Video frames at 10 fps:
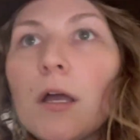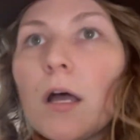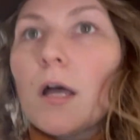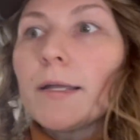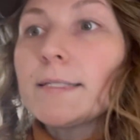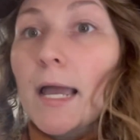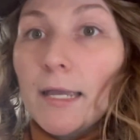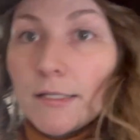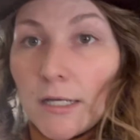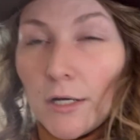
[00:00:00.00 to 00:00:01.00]
a
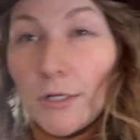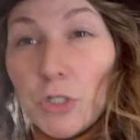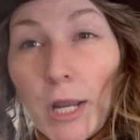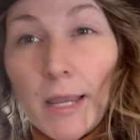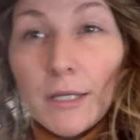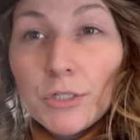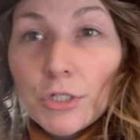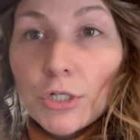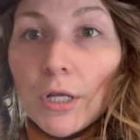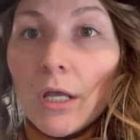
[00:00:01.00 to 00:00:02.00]
dietary
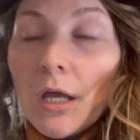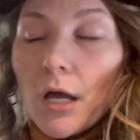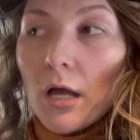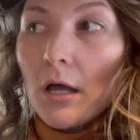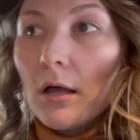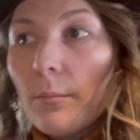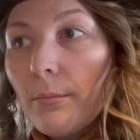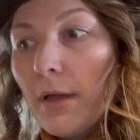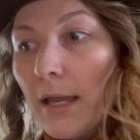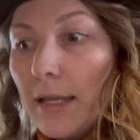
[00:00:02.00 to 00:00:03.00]
change.
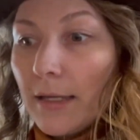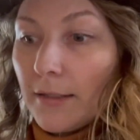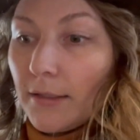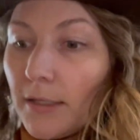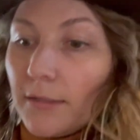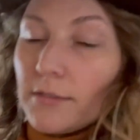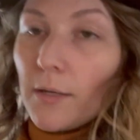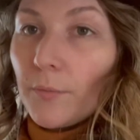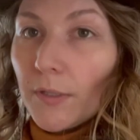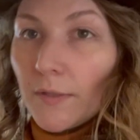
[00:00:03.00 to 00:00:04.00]
And it's
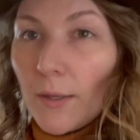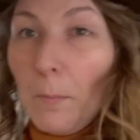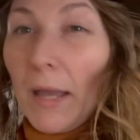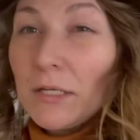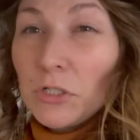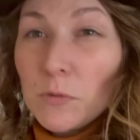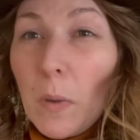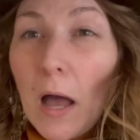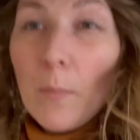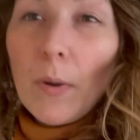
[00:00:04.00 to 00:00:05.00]
something that might just
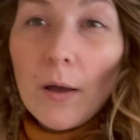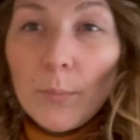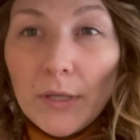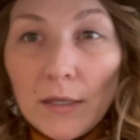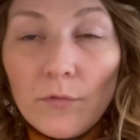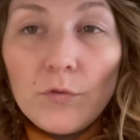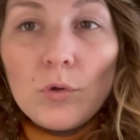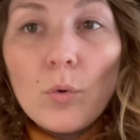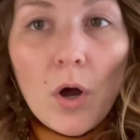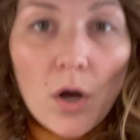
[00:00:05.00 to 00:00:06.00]
pop up if
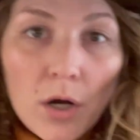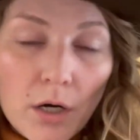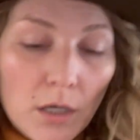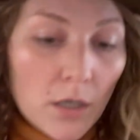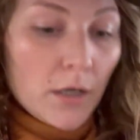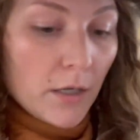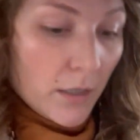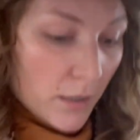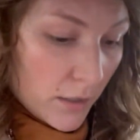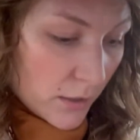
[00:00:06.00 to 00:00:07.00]
you are
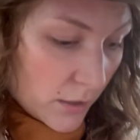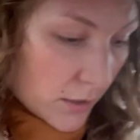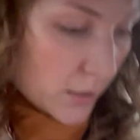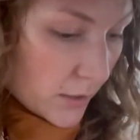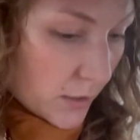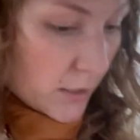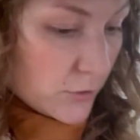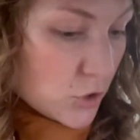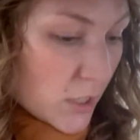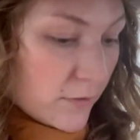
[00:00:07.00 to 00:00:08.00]

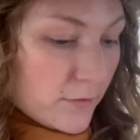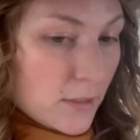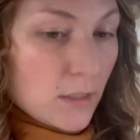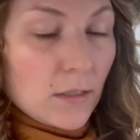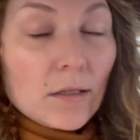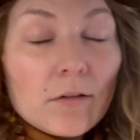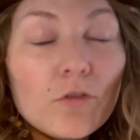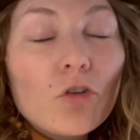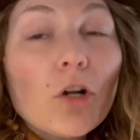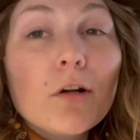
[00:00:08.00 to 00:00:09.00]
ingesting
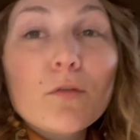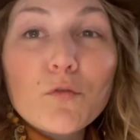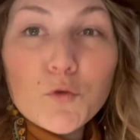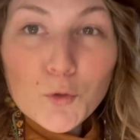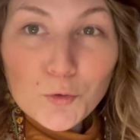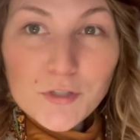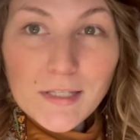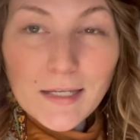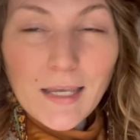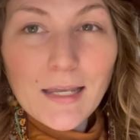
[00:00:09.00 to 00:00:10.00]
certain foods
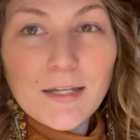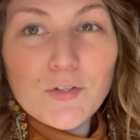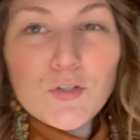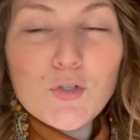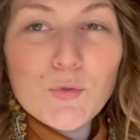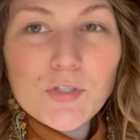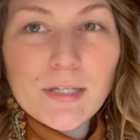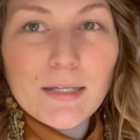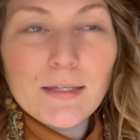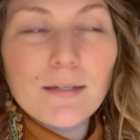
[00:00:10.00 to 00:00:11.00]
that can induce
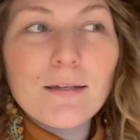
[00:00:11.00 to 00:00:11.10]
it